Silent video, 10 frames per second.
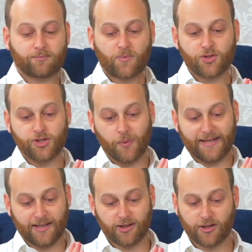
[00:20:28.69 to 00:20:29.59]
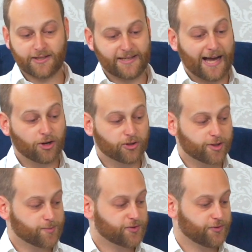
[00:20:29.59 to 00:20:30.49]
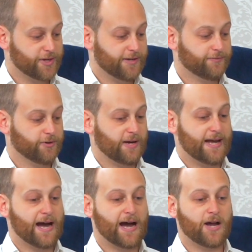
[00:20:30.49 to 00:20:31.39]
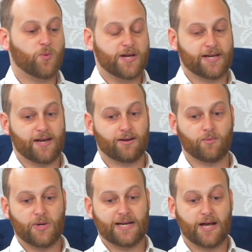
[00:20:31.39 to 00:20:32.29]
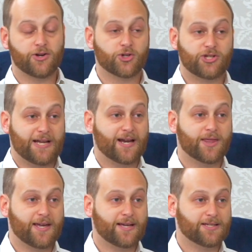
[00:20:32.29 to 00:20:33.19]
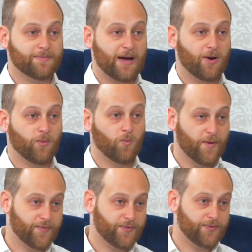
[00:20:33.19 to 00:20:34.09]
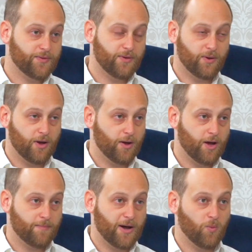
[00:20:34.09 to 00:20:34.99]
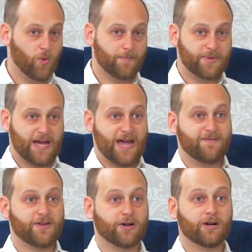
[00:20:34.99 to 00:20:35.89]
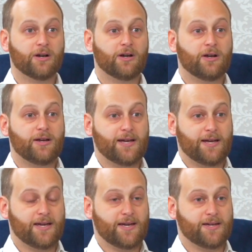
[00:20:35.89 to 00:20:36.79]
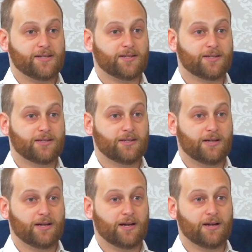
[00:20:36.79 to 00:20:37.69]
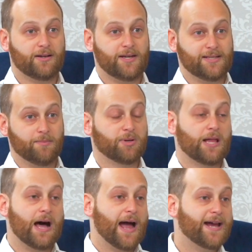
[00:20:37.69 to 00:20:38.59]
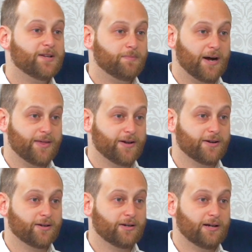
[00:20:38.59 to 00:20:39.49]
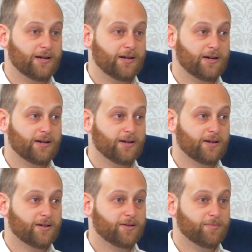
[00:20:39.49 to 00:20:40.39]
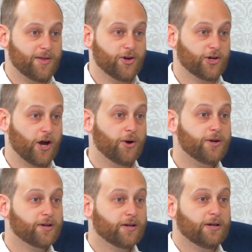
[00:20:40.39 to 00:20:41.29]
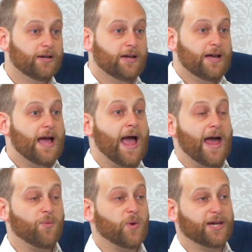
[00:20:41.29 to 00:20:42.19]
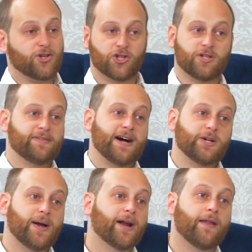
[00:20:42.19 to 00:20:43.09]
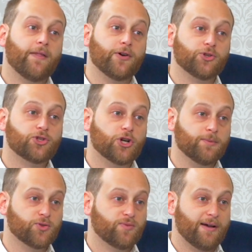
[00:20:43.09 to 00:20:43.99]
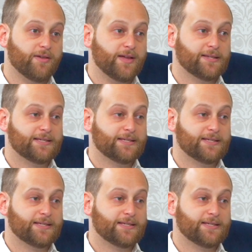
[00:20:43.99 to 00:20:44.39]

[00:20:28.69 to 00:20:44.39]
So we can look at the algorithms for AI. We can understand things about what behavior is implied by their code, and we can just evaluate it on those terms rather than